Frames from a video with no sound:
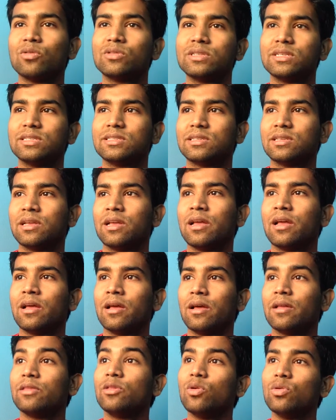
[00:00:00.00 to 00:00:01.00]
houses,
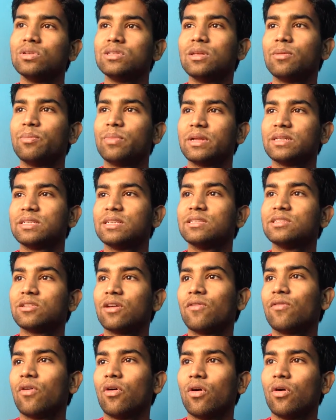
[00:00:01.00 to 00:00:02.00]
knows the presence
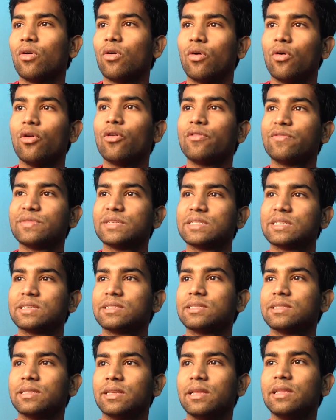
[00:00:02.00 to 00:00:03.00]
of
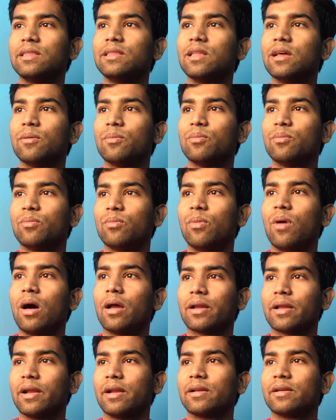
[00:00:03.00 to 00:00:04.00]
officers in the
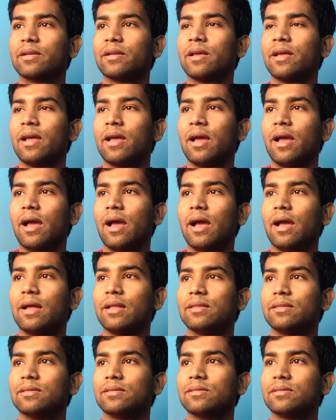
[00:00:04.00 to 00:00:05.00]
market,
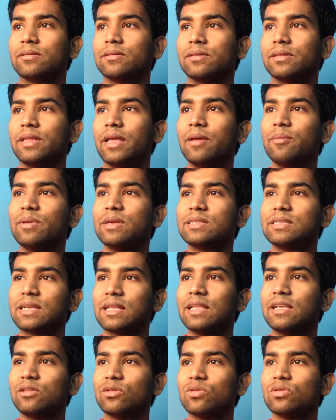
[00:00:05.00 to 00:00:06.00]
and they
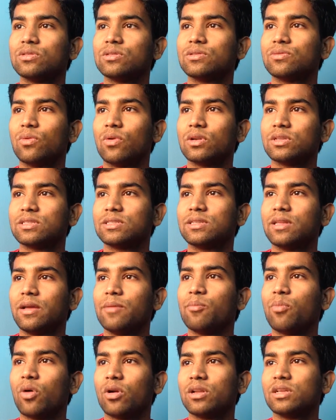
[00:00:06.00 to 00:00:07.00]
basically knows what's the
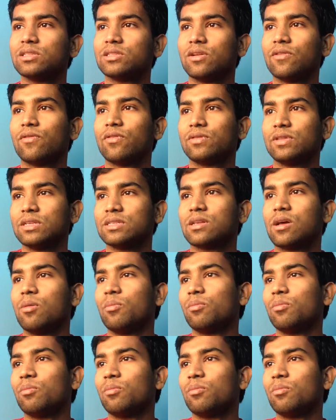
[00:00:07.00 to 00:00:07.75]
importance of this